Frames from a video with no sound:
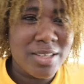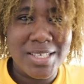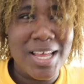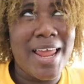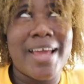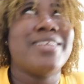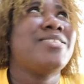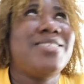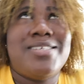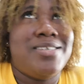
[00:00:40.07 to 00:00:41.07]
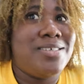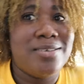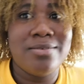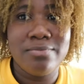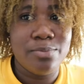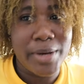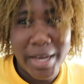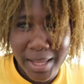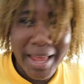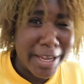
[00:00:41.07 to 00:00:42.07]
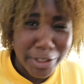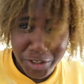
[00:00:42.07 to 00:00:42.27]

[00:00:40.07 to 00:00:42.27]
It's kind of like a tea, but kind of like a